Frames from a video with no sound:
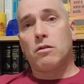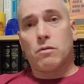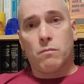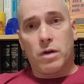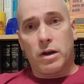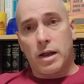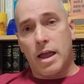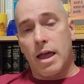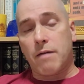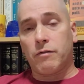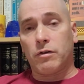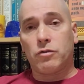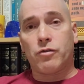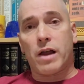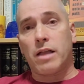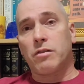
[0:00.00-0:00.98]
So we're going to have a
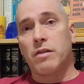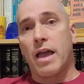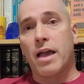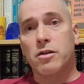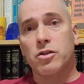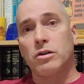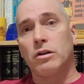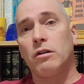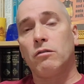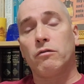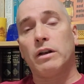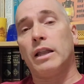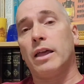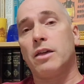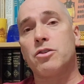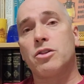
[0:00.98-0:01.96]
transactional
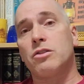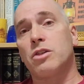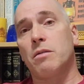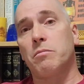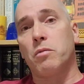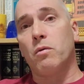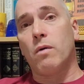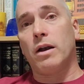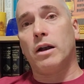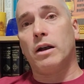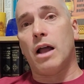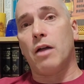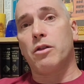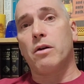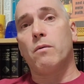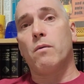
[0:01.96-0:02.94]
relationship with one another.